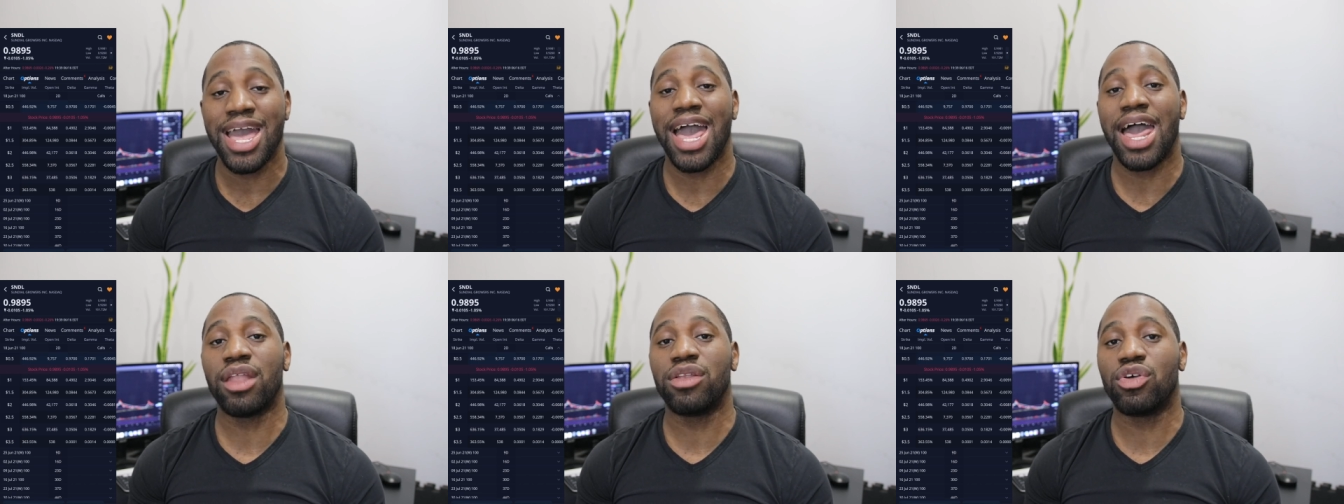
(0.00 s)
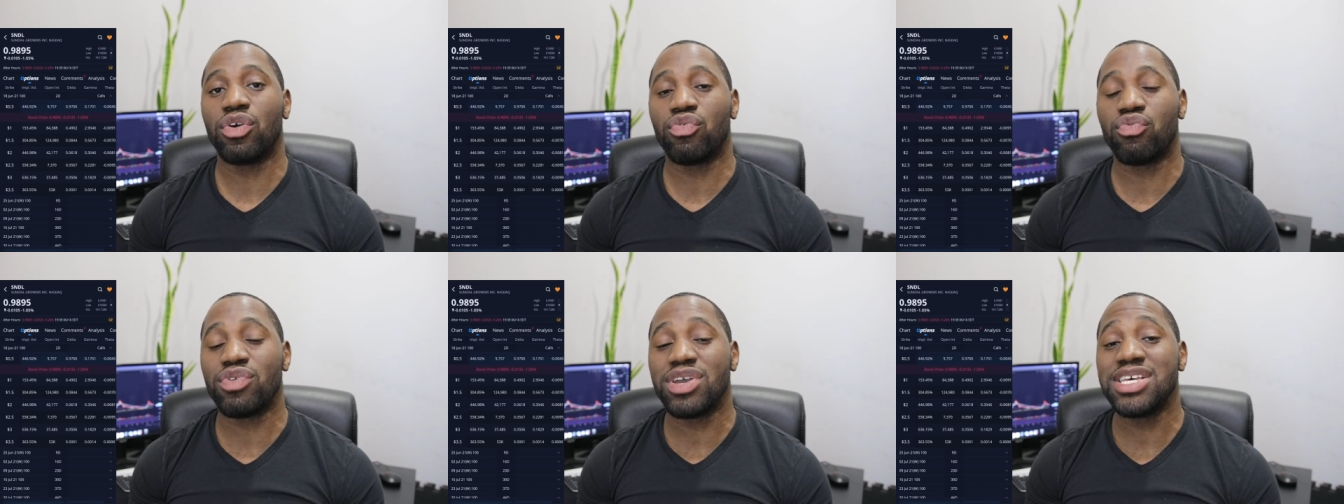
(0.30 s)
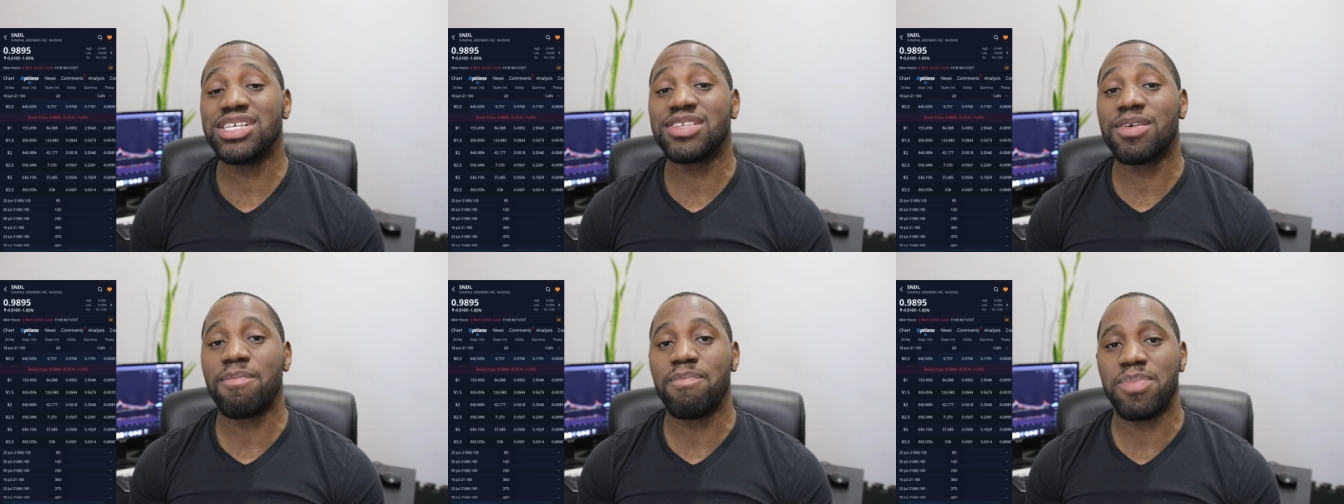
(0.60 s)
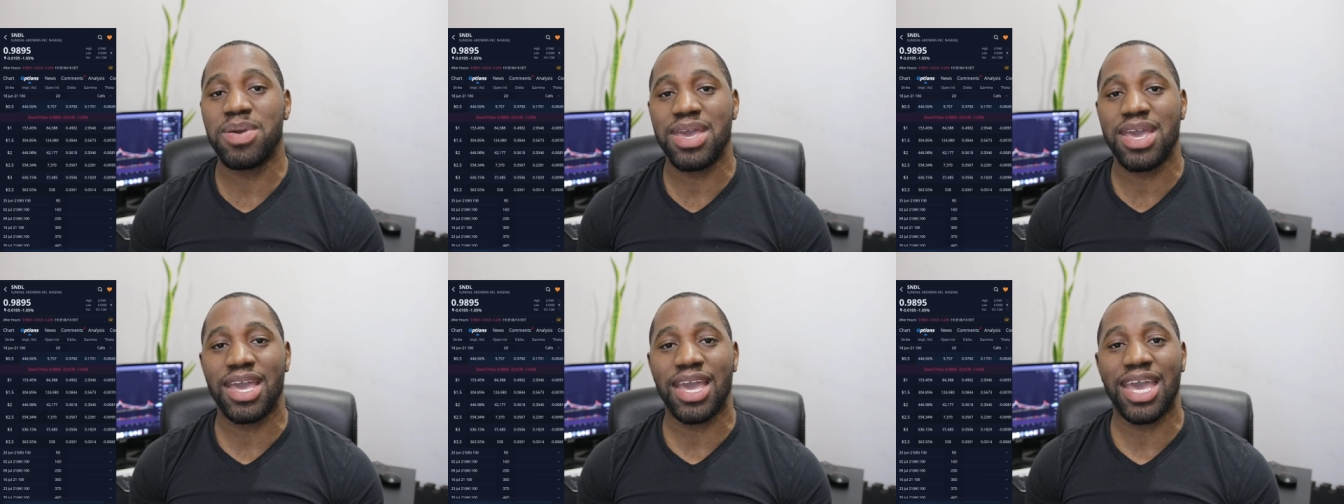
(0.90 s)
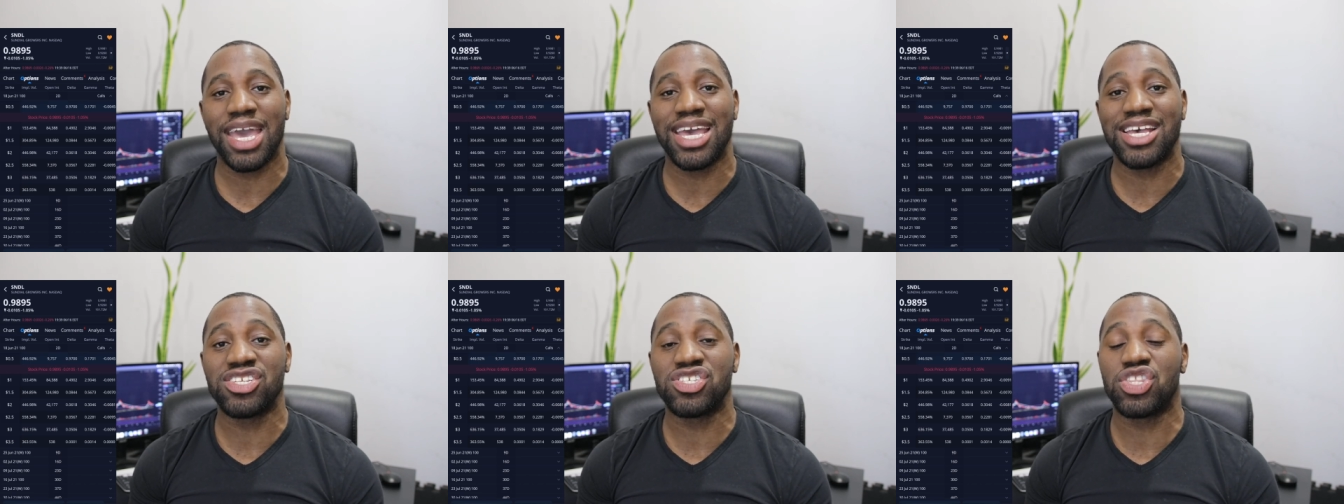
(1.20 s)
And the reason being
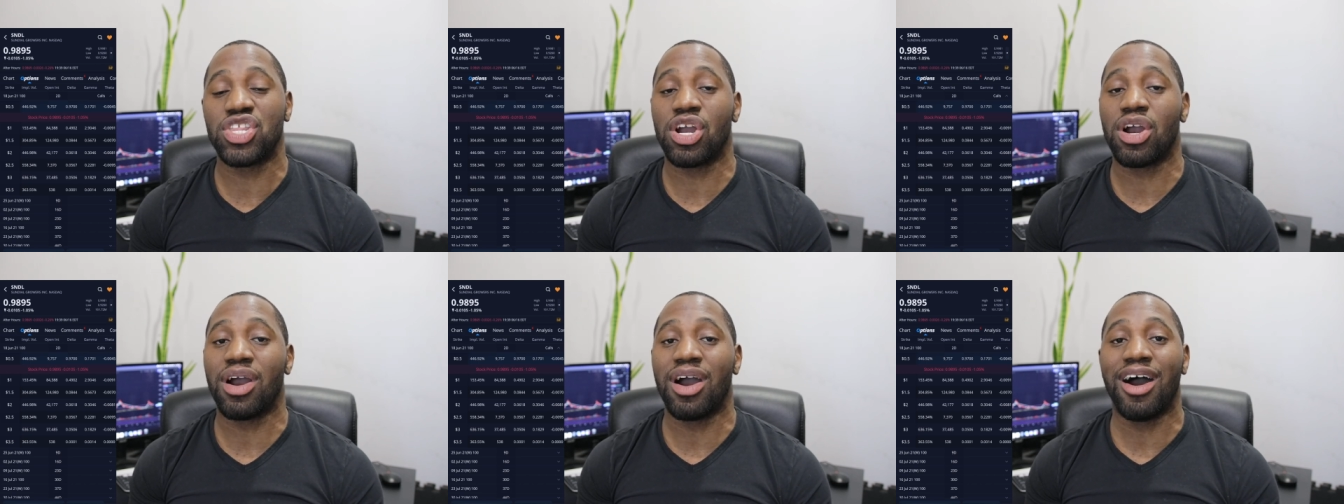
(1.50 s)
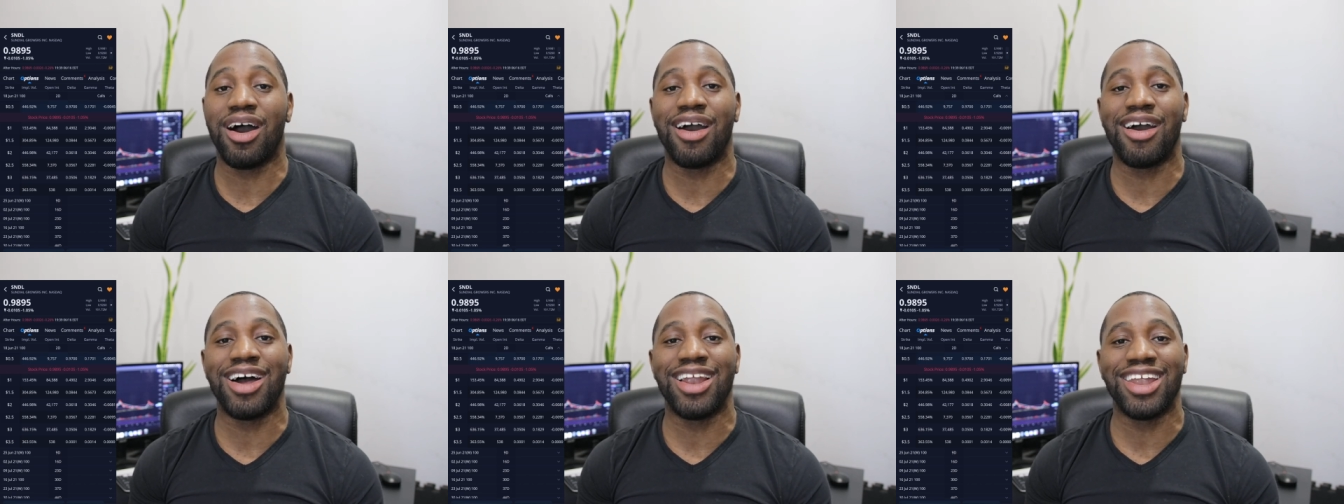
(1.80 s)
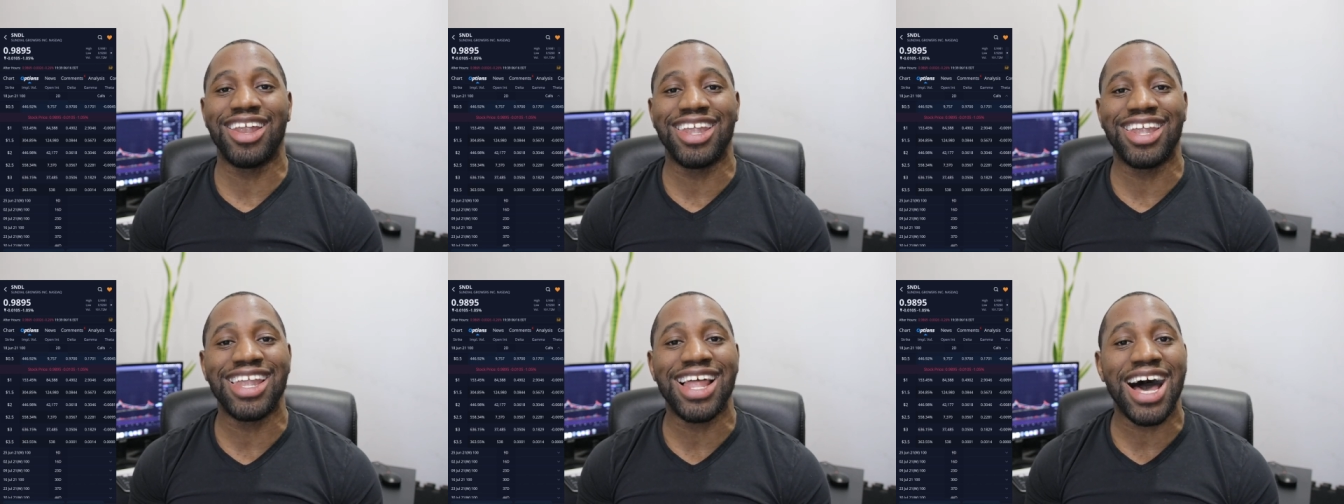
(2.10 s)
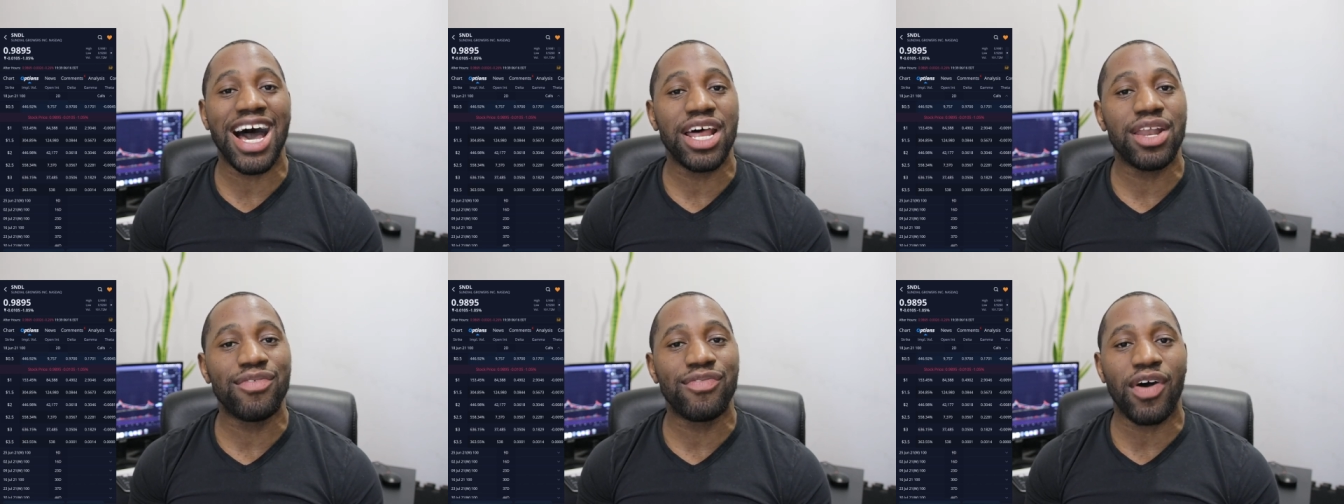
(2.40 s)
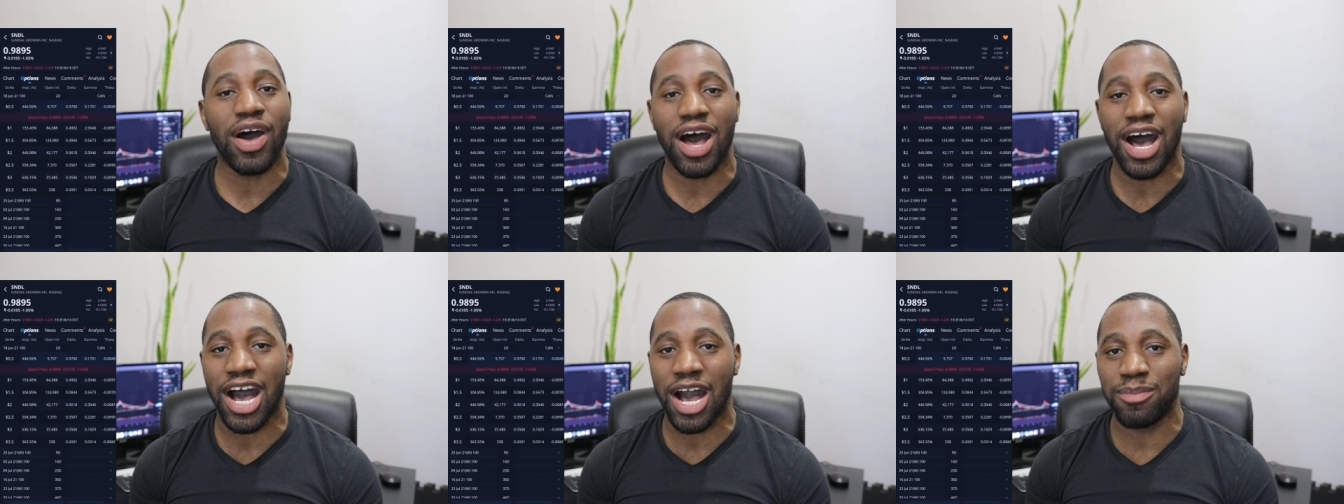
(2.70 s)
is there are a lot of
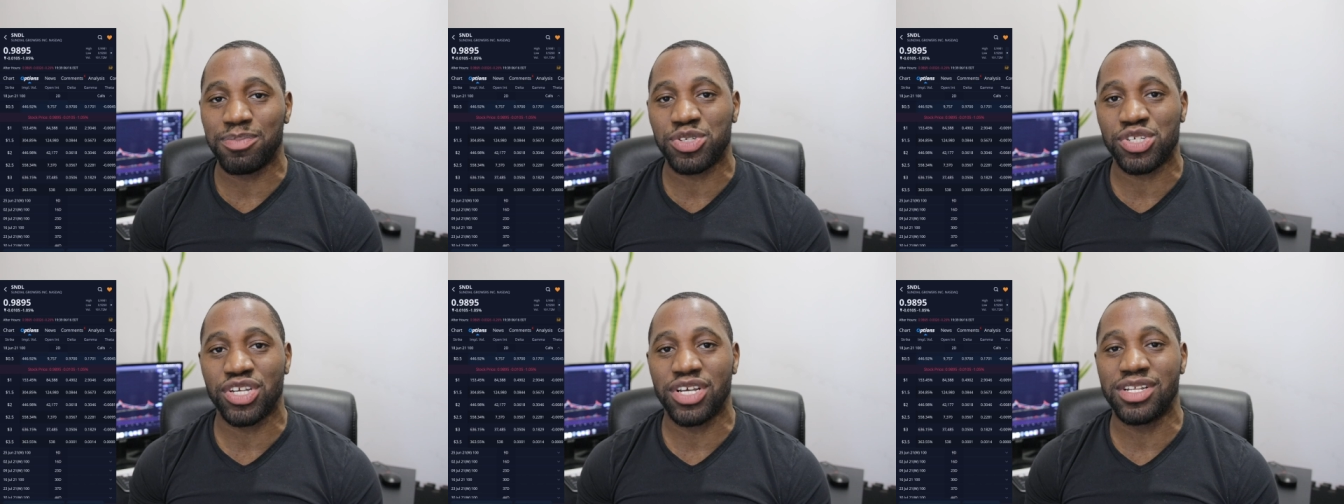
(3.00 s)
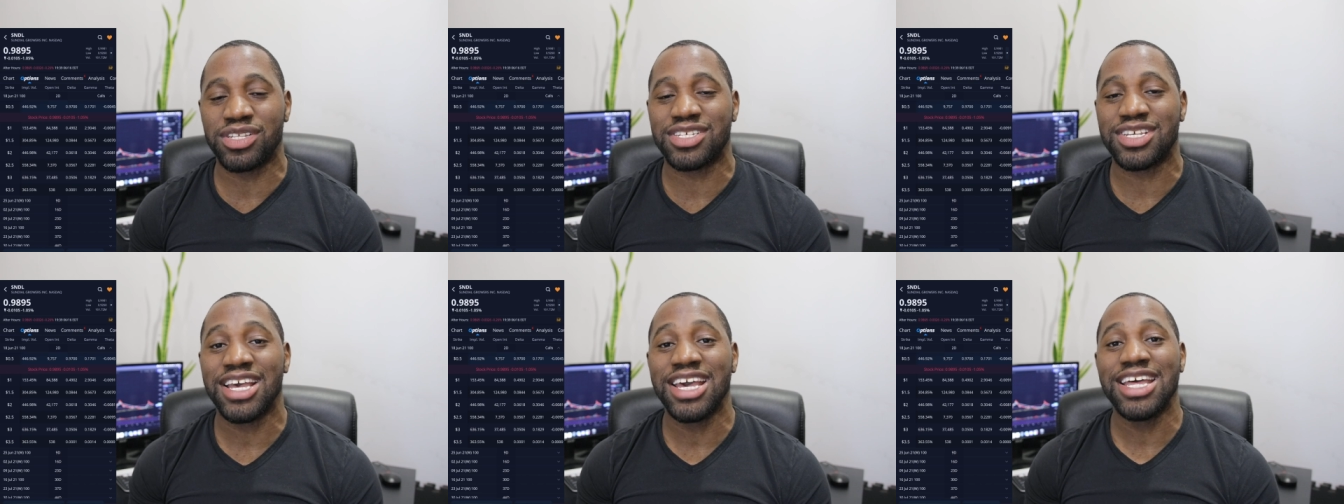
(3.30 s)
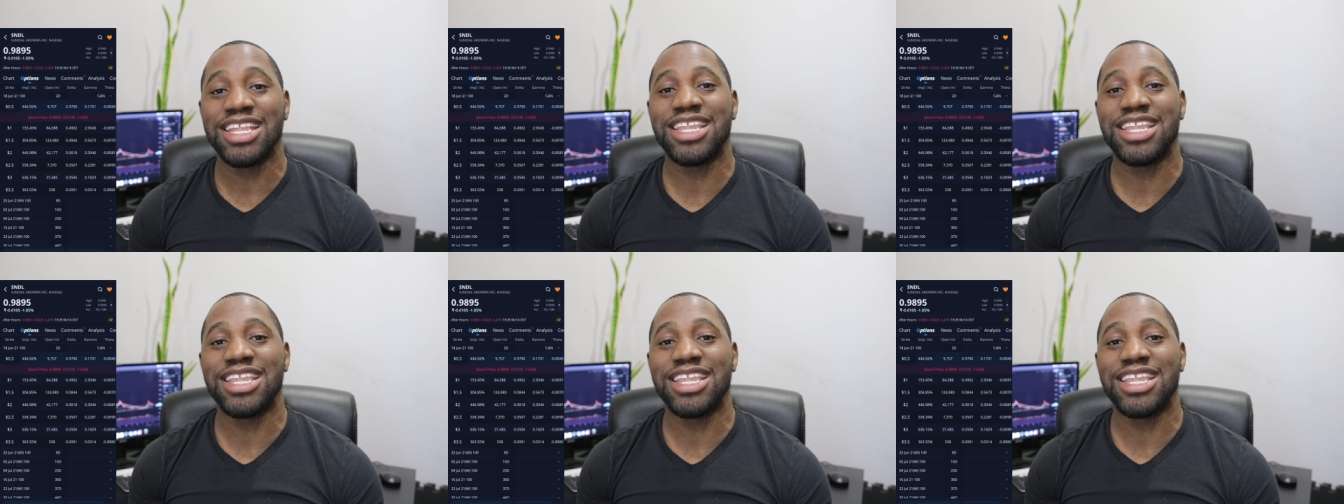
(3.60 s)
options